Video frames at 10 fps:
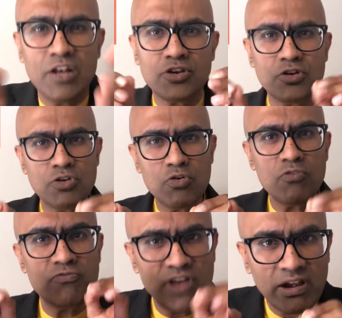to
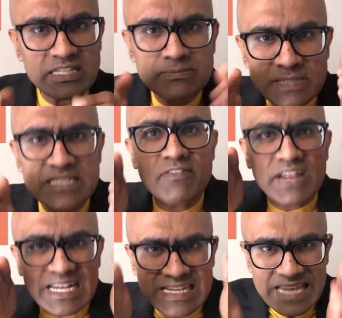do very
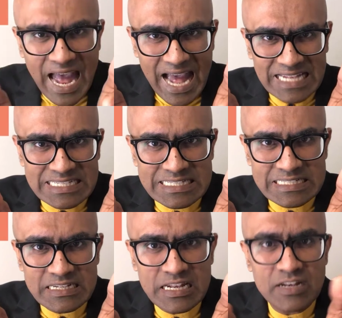specific
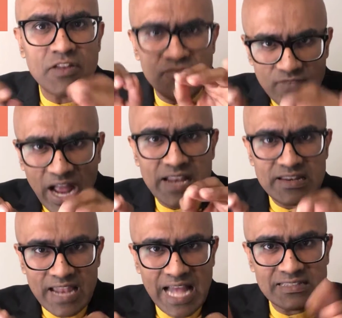tasks,
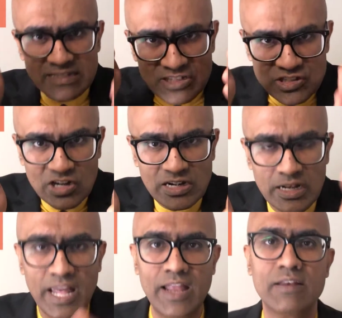defined tasks in a
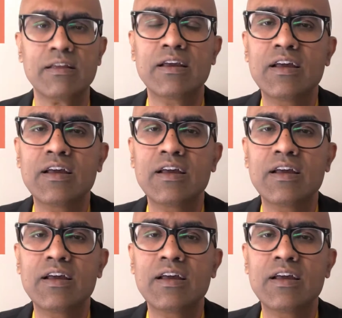certain lane.